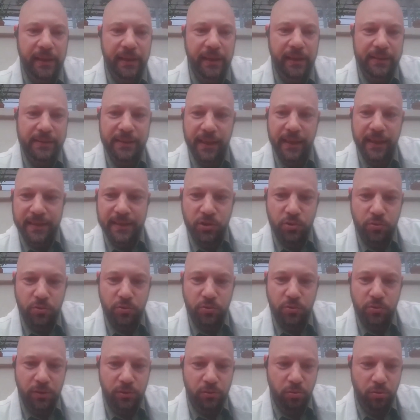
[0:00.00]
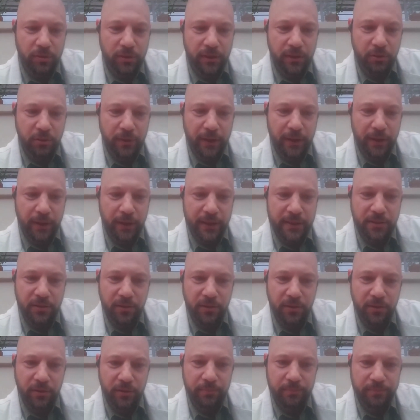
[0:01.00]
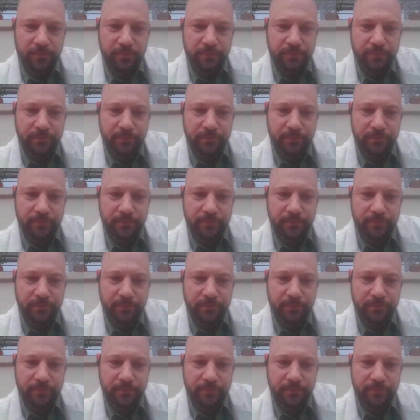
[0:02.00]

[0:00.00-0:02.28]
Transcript: I guess that's answer to all the questions.